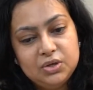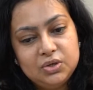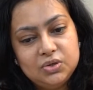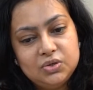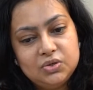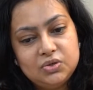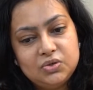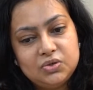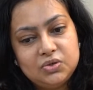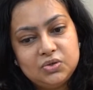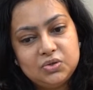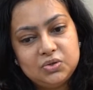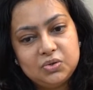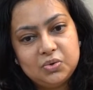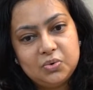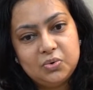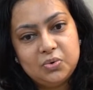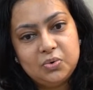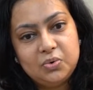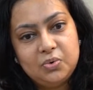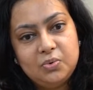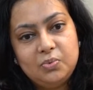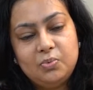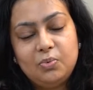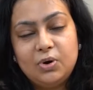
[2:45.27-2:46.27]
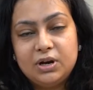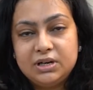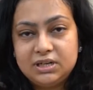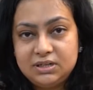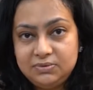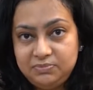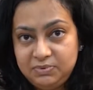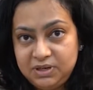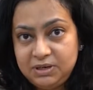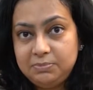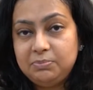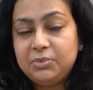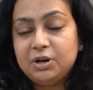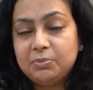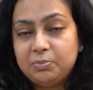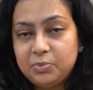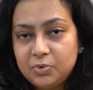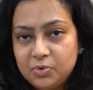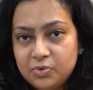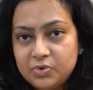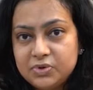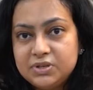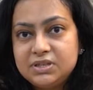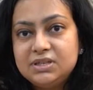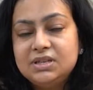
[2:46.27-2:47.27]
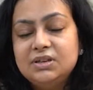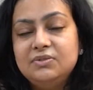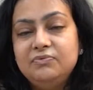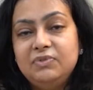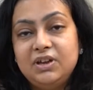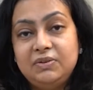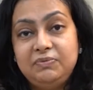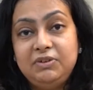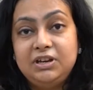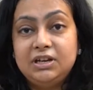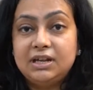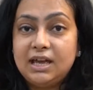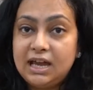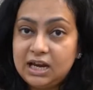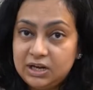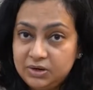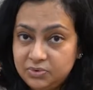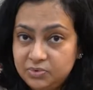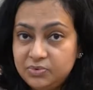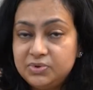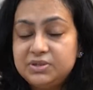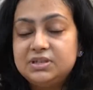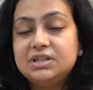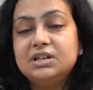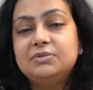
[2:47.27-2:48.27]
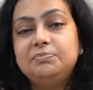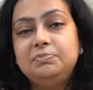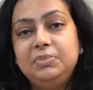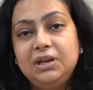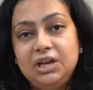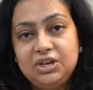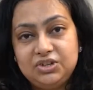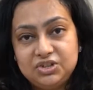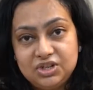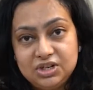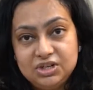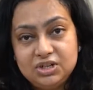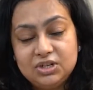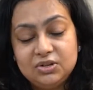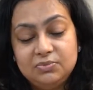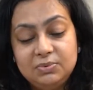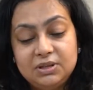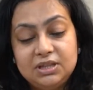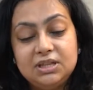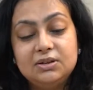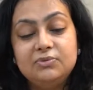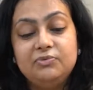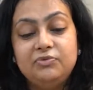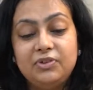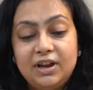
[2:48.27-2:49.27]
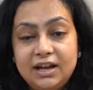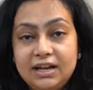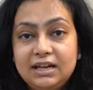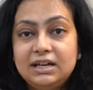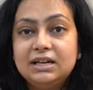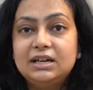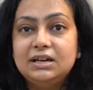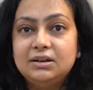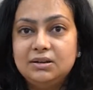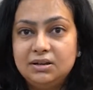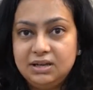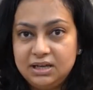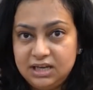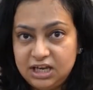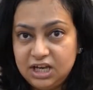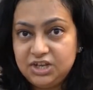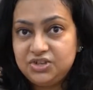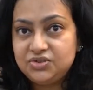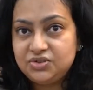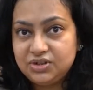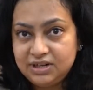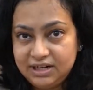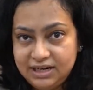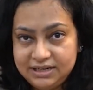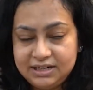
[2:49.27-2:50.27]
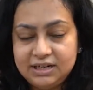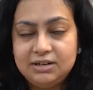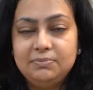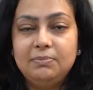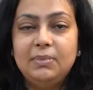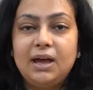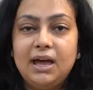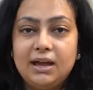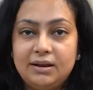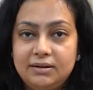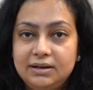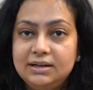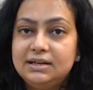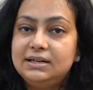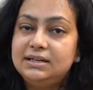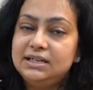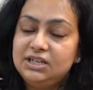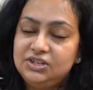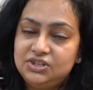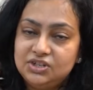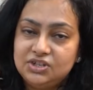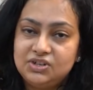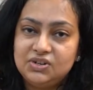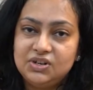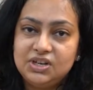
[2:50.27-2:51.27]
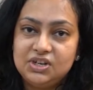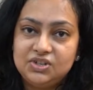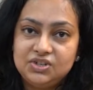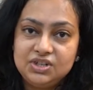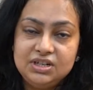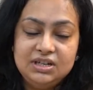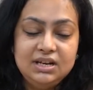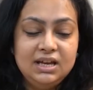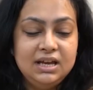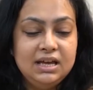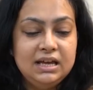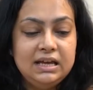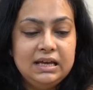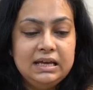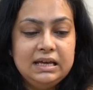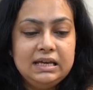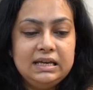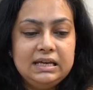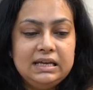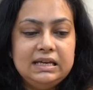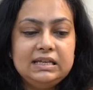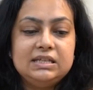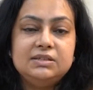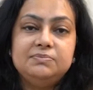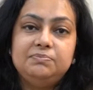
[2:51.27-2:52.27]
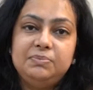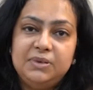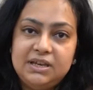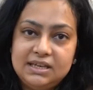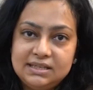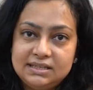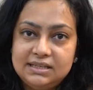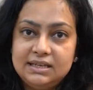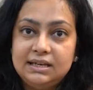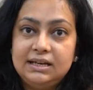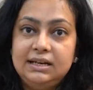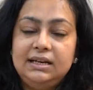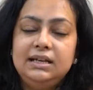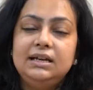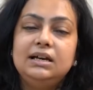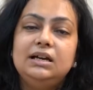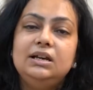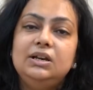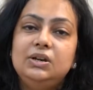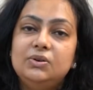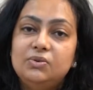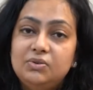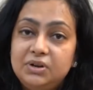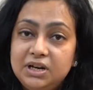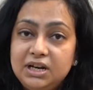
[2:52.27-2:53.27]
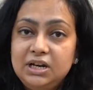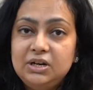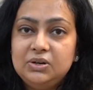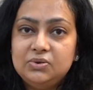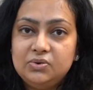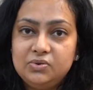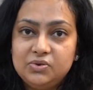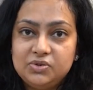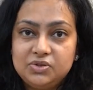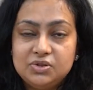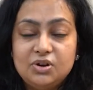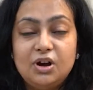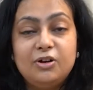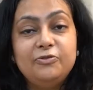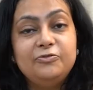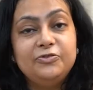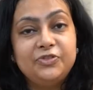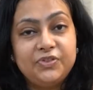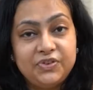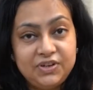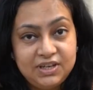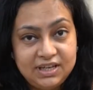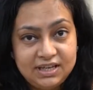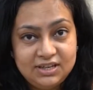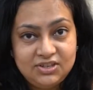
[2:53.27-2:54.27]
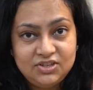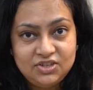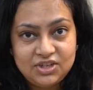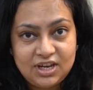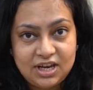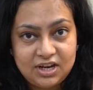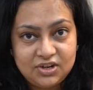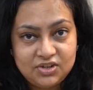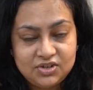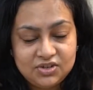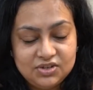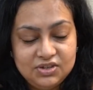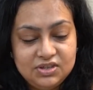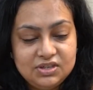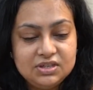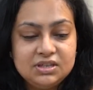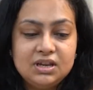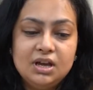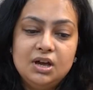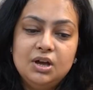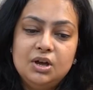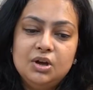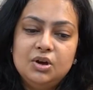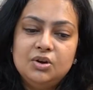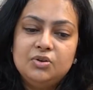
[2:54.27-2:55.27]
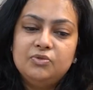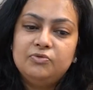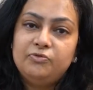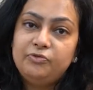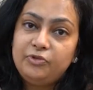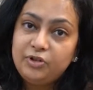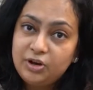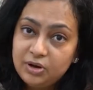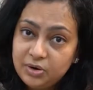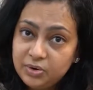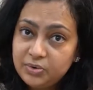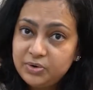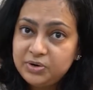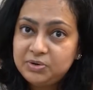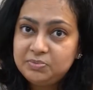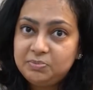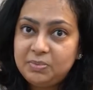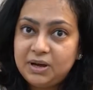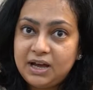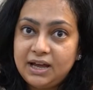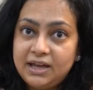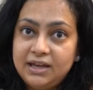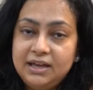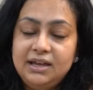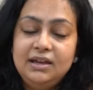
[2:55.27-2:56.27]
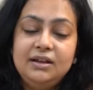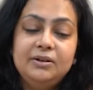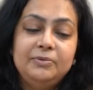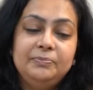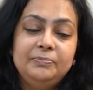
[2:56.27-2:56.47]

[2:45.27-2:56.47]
So what we propose when we diagnose a patient with a wet age-related macular degeneration is basically a loading dose of 3 injections followed by